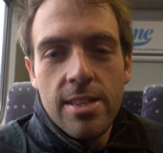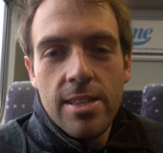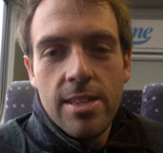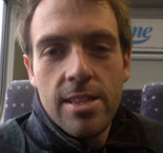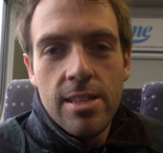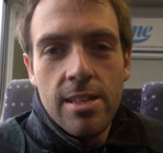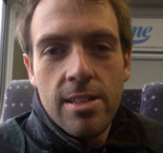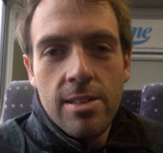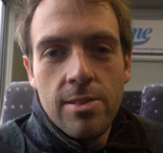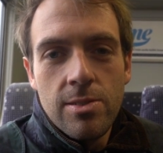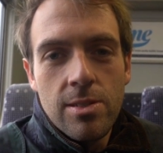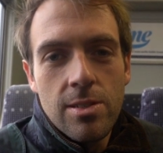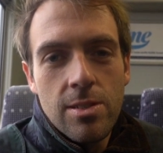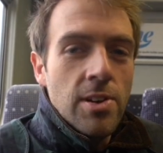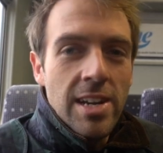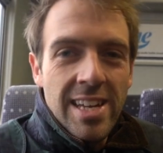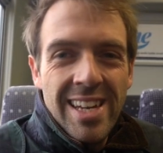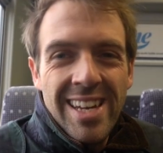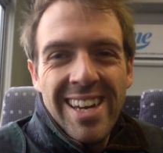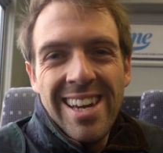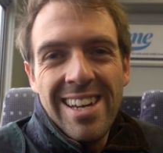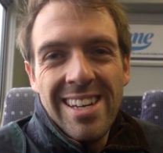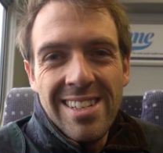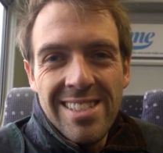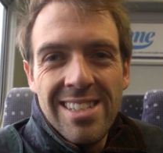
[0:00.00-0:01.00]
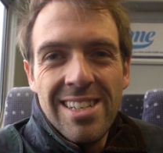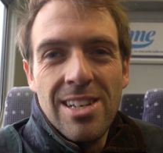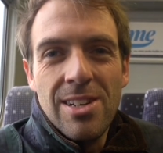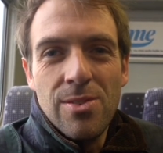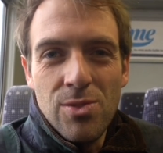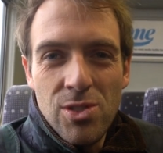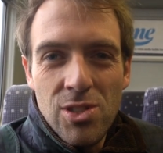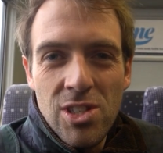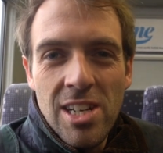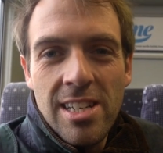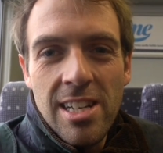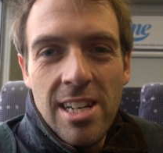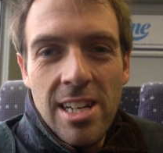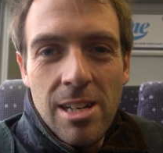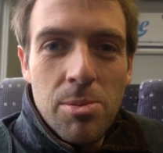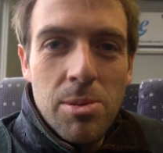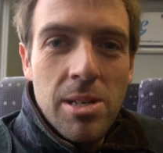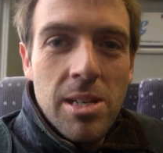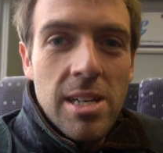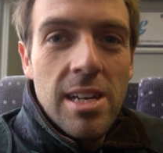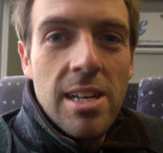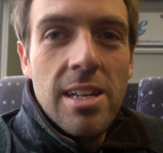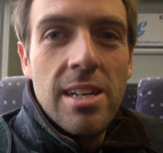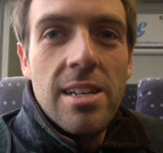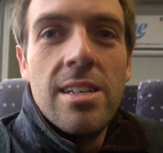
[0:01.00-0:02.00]
We had to really get ourselves g'd up
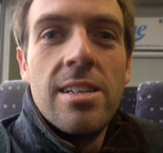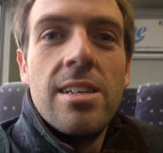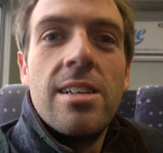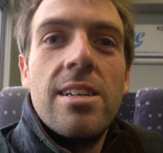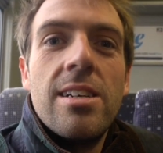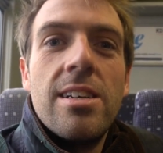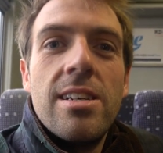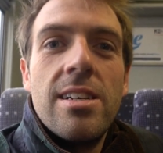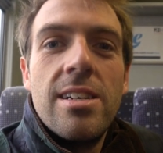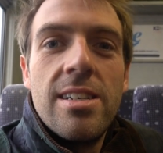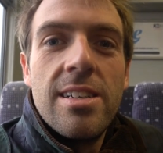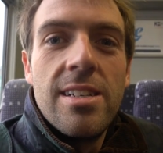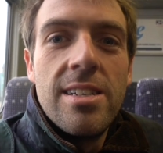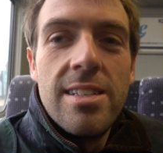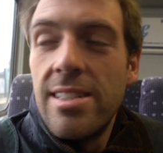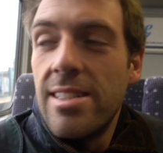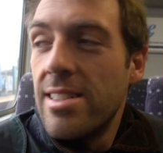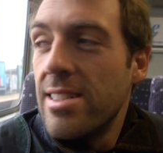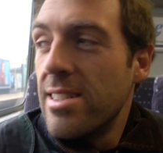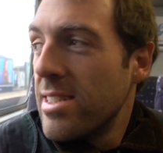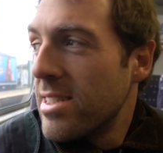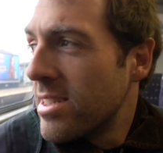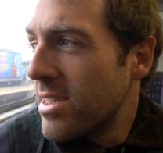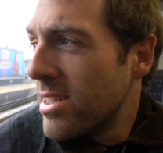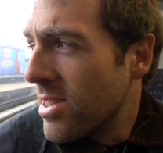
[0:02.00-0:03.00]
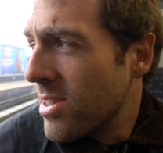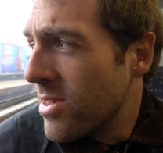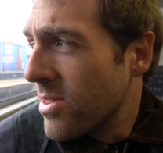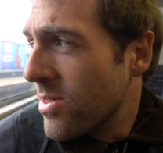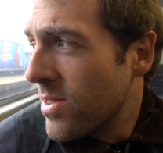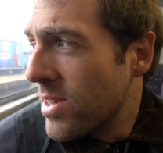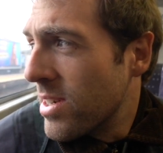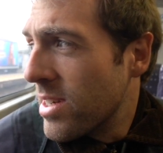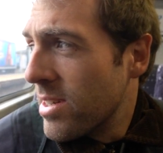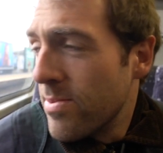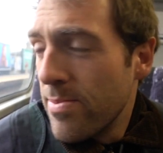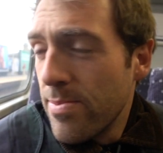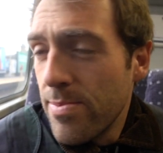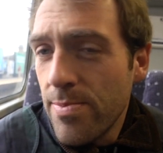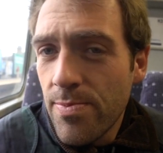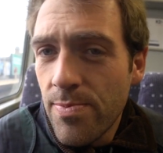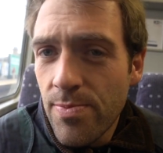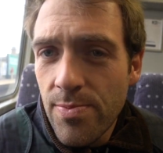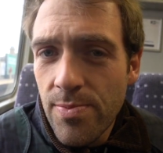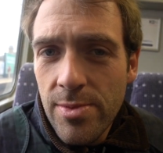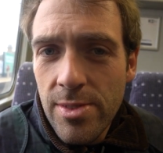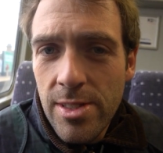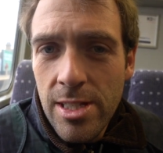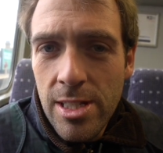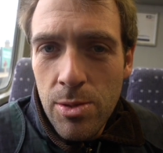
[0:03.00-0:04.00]
again. So. Um,
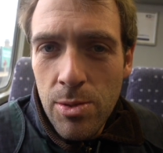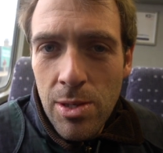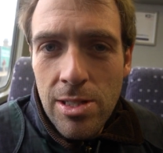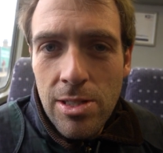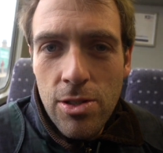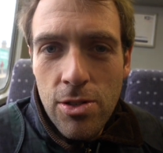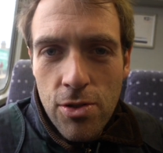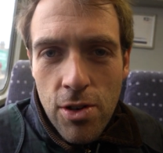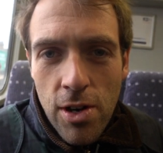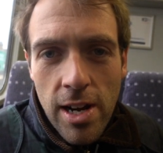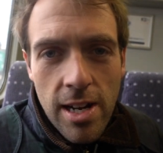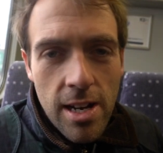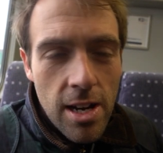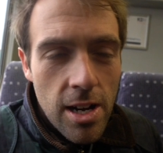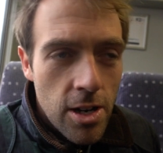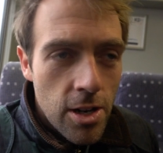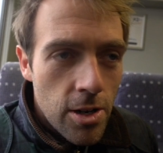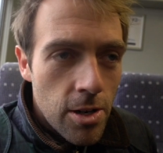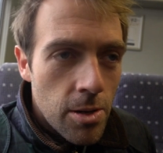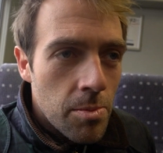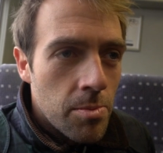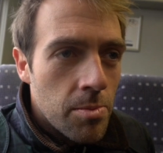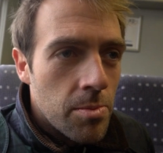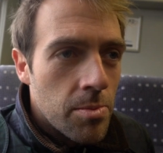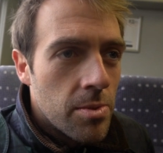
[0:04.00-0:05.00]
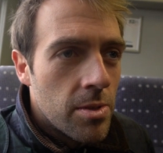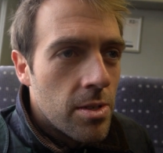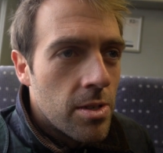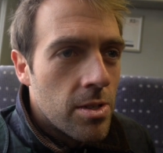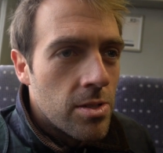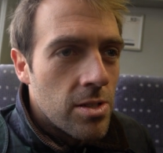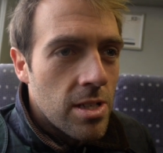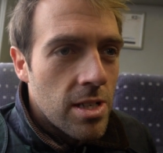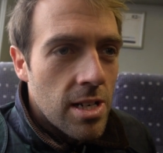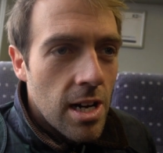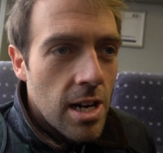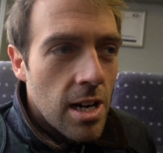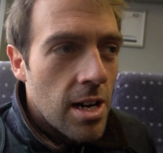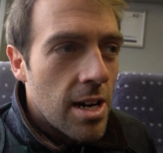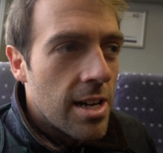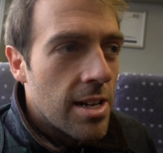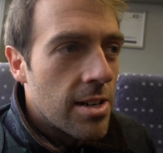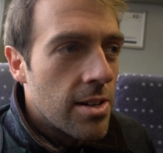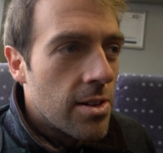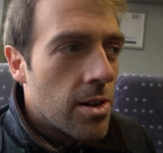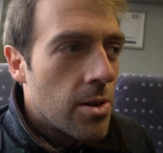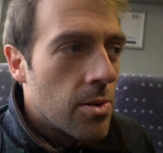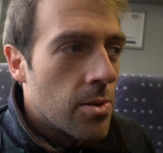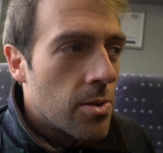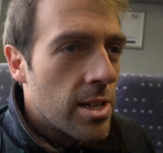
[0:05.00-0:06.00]
we had to trek home because the car had
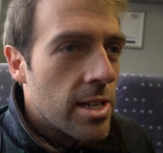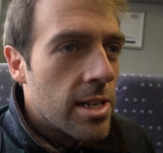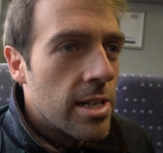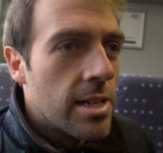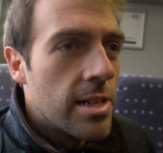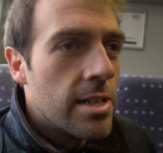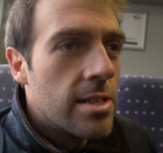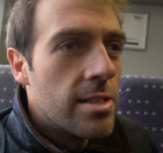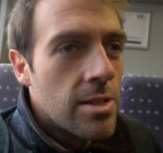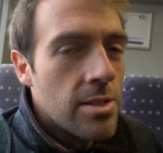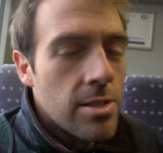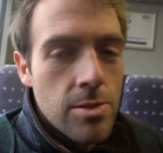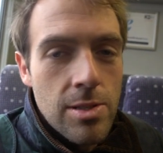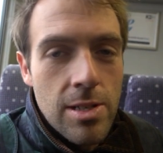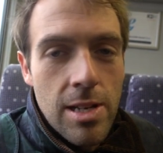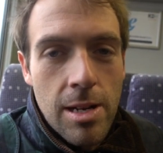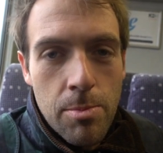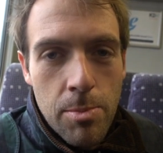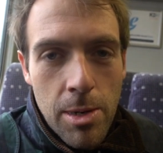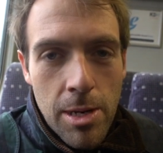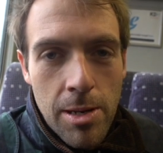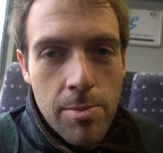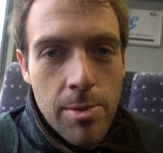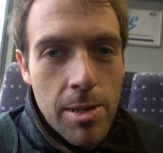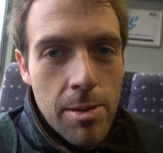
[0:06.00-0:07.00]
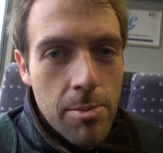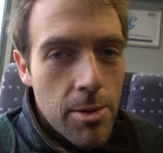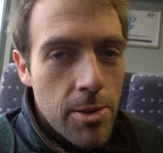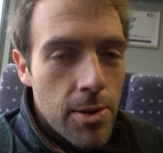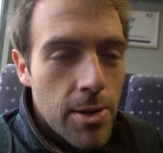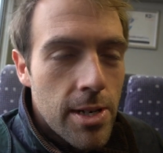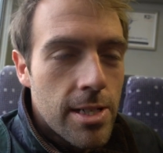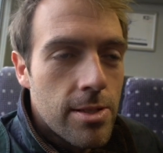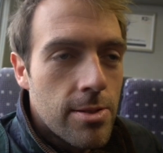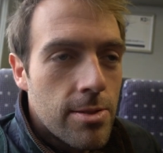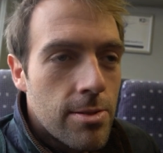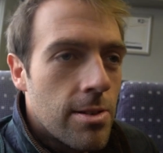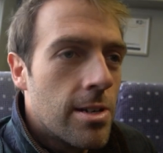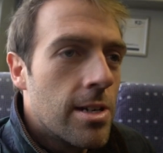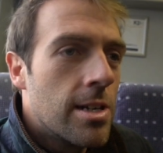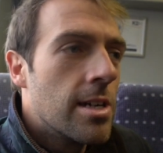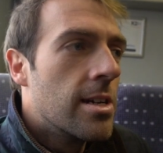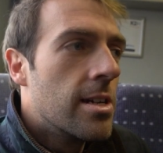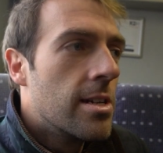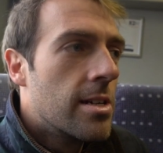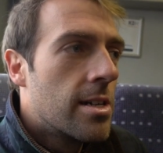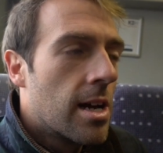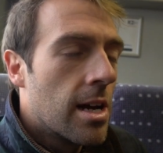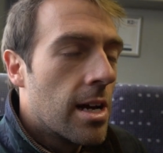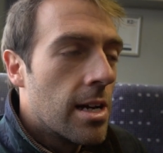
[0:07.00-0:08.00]
a hole in it. It was our BMW
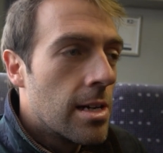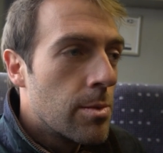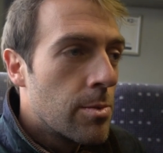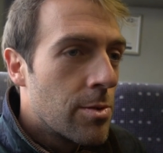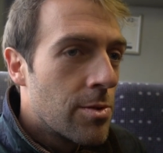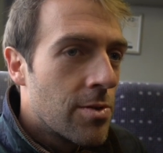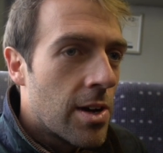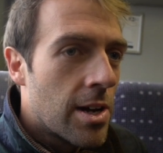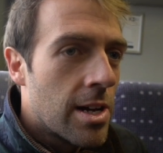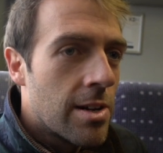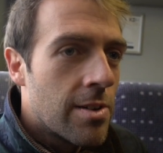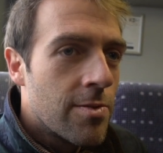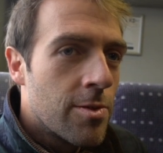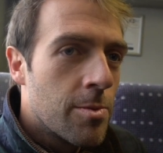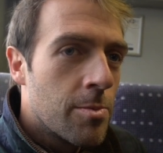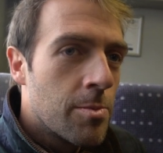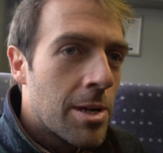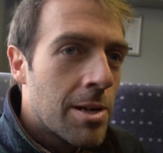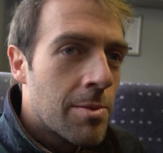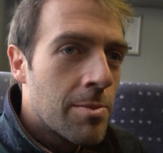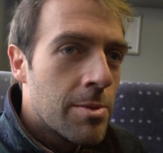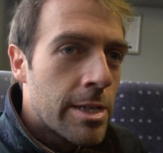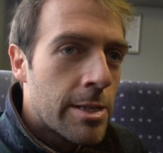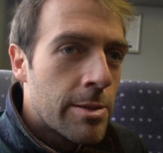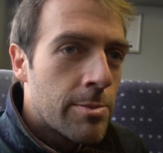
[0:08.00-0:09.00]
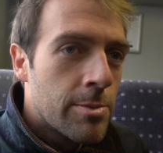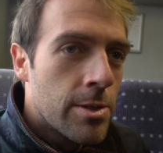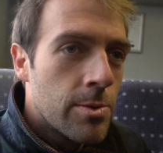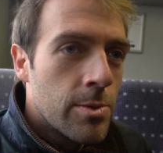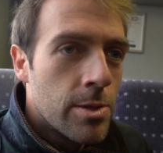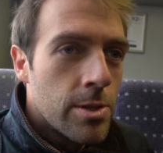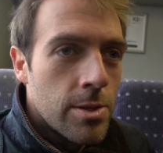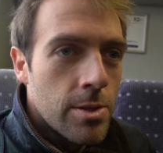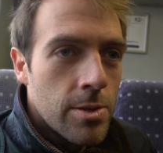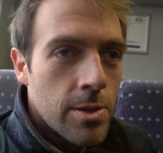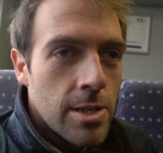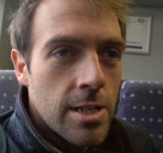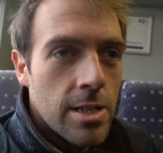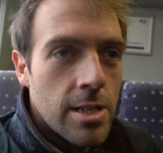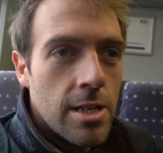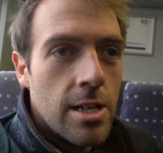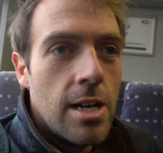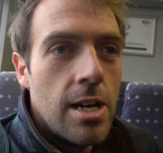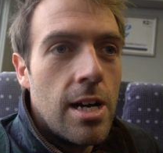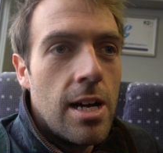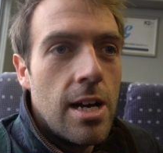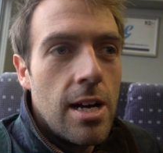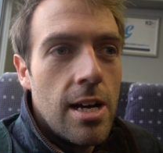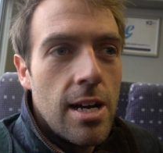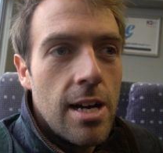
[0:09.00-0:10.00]
X3, kindly provided for BMW, which we're
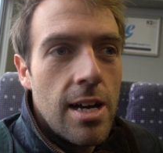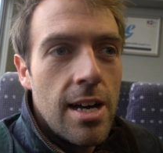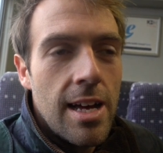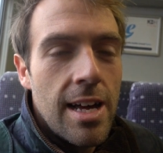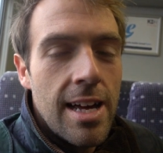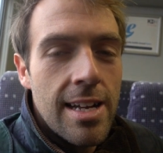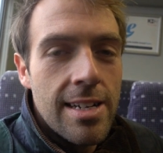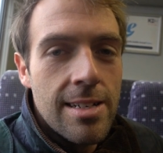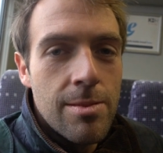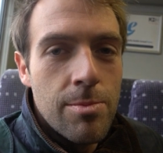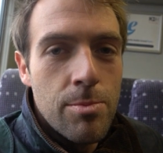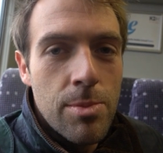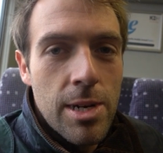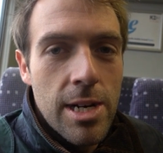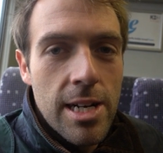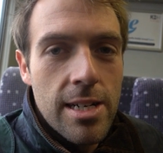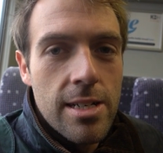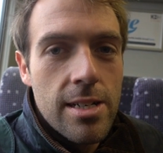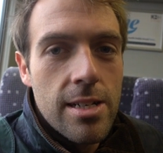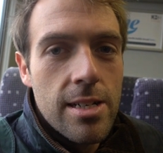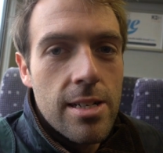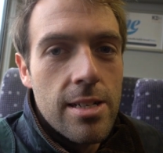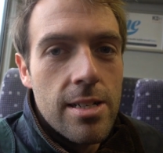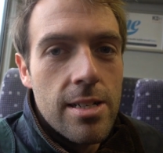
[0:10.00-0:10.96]
handing back.